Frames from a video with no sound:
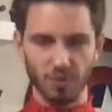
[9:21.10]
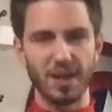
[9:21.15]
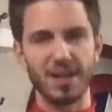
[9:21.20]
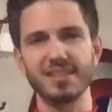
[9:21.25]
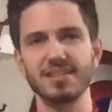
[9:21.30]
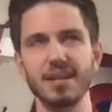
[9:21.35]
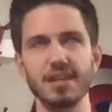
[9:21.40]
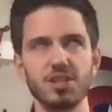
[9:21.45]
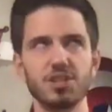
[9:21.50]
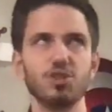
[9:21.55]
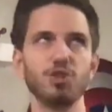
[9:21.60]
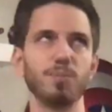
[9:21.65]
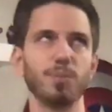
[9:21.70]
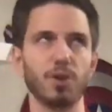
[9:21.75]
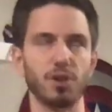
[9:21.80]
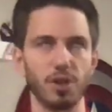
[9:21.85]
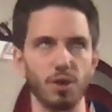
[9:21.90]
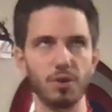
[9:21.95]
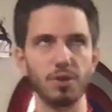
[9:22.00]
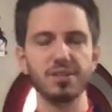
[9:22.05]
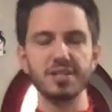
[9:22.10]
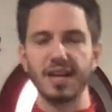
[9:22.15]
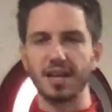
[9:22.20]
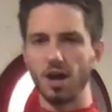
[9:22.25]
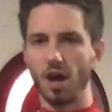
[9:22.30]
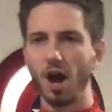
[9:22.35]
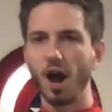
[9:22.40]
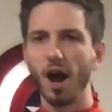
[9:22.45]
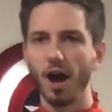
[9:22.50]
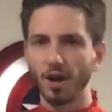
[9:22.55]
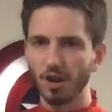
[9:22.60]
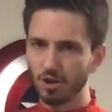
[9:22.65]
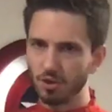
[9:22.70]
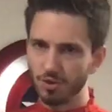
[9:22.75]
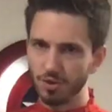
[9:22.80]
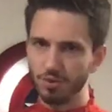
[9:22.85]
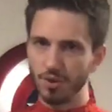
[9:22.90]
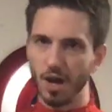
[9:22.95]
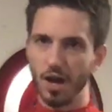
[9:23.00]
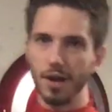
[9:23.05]
I say super glue, it was like a hot
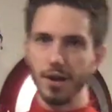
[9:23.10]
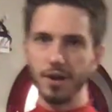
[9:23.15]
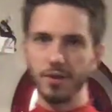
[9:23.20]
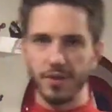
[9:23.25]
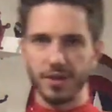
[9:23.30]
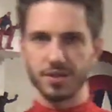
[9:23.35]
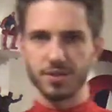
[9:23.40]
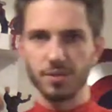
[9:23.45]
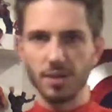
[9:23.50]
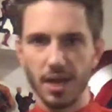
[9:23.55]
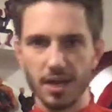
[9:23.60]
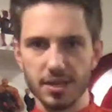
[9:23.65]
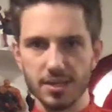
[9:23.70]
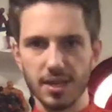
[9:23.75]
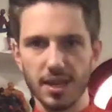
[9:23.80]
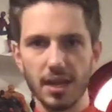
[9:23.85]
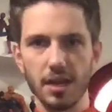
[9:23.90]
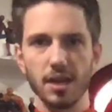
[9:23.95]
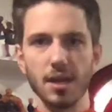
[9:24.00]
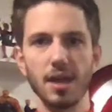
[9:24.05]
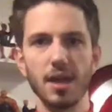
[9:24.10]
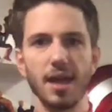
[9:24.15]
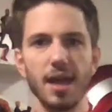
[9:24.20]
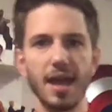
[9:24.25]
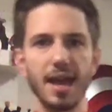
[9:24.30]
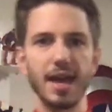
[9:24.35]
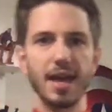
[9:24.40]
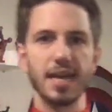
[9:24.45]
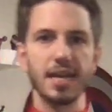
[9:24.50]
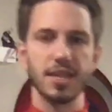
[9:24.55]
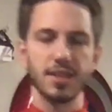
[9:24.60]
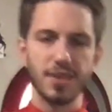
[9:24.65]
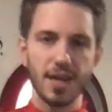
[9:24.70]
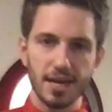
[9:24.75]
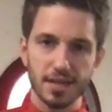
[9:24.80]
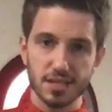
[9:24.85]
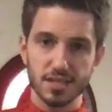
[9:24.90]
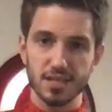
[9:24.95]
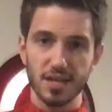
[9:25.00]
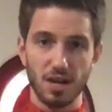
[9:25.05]
glue gun. That's what I did. And
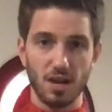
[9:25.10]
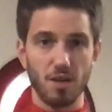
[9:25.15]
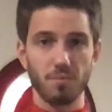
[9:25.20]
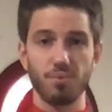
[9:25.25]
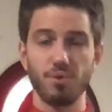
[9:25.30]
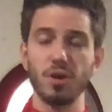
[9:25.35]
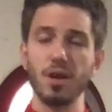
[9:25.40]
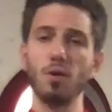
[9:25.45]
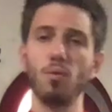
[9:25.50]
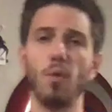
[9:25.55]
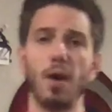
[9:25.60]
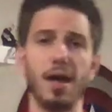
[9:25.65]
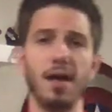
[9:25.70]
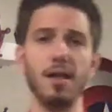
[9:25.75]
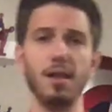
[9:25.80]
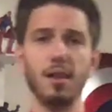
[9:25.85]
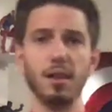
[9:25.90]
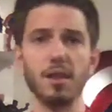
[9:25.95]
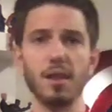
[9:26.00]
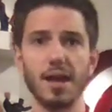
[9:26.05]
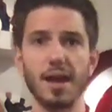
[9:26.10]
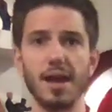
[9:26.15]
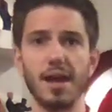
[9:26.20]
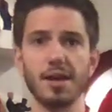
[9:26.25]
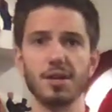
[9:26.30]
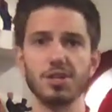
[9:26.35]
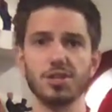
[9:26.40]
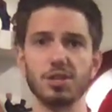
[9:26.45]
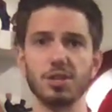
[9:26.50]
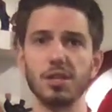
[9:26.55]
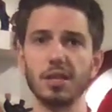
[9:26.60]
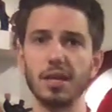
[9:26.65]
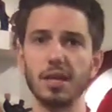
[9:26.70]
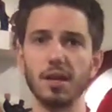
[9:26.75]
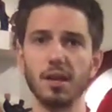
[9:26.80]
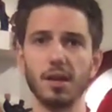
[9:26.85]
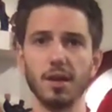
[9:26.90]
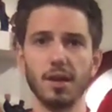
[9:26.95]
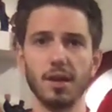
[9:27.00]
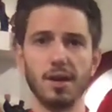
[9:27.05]
that stayed on pretty well, actually.
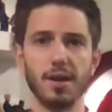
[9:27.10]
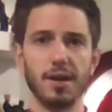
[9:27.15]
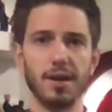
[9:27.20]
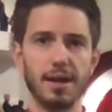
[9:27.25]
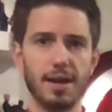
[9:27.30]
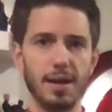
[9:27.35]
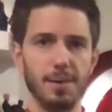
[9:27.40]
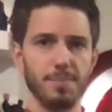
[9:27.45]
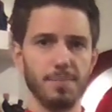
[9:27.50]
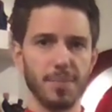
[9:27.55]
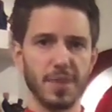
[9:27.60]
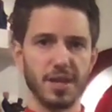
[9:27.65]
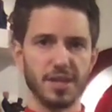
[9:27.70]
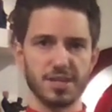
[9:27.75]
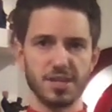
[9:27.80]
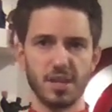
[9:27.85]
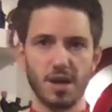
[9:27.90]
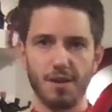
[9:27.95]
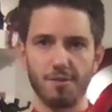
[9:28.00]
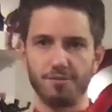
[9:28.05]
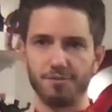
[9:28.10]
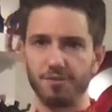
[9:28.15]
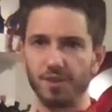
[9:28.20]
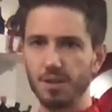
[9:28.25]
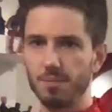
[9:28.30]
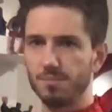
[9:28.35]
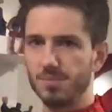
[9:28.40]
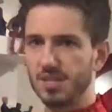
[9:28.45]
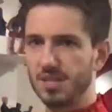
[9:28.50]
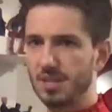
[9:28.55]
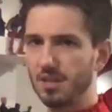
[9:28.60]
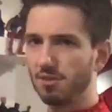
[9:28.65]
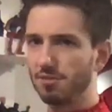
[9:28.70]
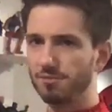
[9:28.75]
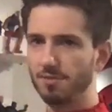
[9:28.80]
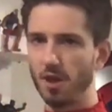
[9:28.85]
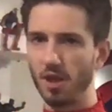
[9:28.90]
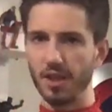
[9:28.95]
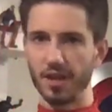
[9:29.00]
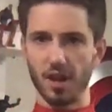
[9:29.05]
It's not flimsy or
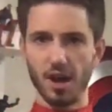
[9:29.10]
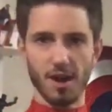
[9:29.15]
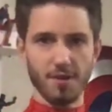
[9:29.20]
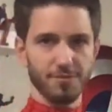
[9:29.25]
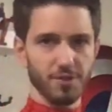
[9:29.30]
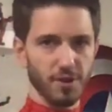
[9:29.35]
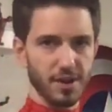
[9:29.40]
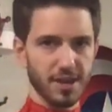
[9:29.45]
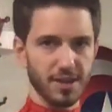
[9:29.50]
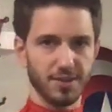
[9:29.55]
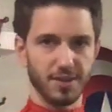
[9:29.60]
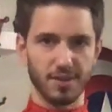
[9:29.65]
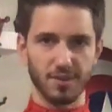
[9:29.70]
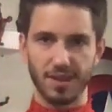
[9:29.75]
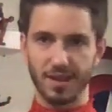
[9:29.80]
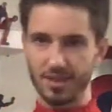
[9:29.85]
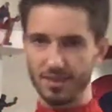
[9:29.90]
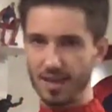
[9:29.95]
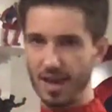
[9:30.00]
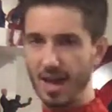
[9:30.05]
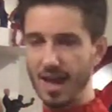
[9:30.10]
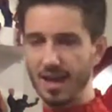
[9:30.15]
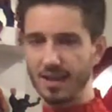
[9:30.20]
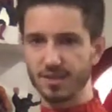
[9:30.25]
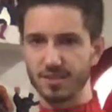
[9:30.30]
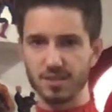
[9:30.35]
falling off or anything like that.